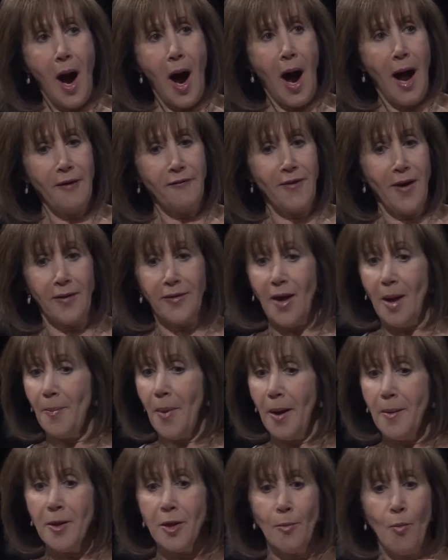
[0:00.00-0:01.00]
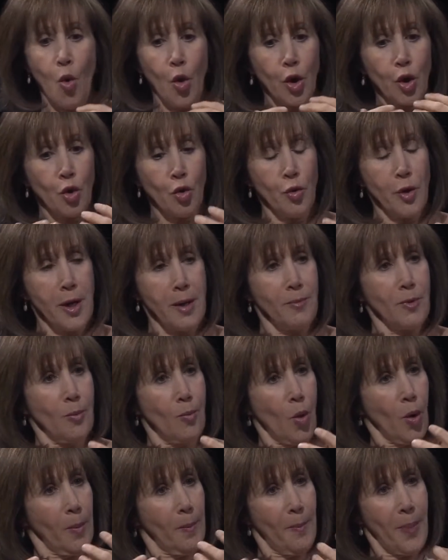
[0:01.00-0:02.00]
I found that the more cream, the
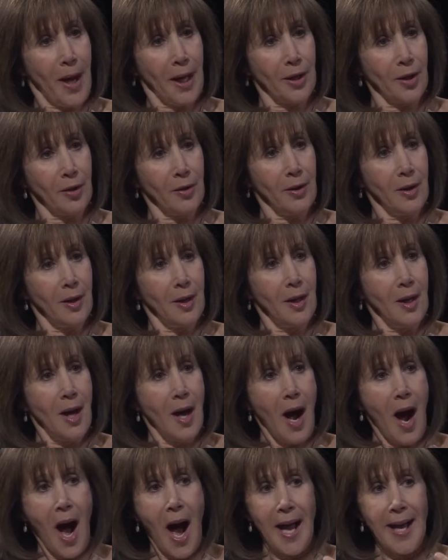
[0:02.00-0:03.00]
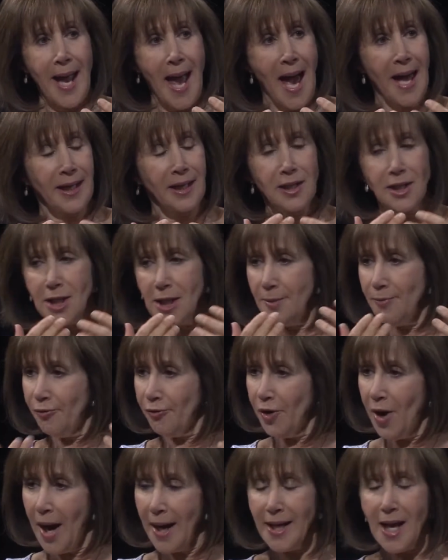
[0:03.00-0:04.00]
more butter I added, deep
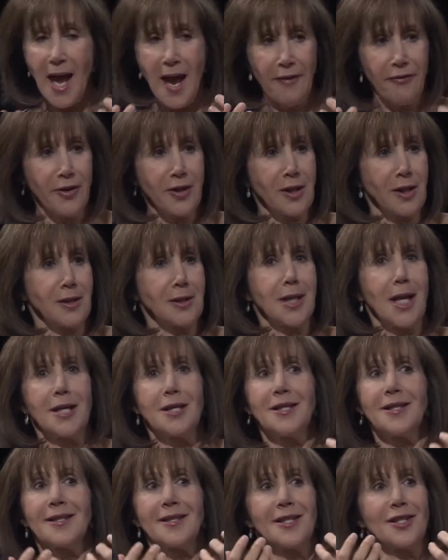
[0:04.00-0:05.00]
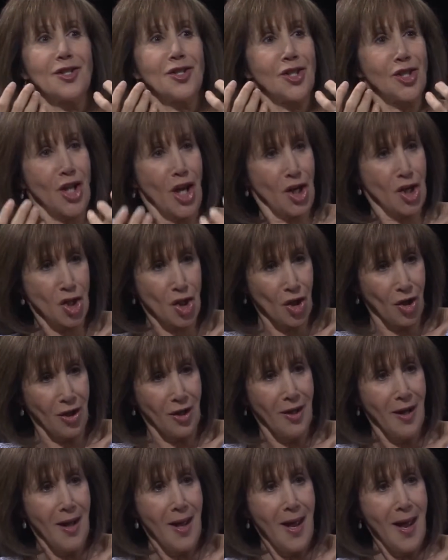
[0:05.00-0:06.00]
frying, everything tasted sensational.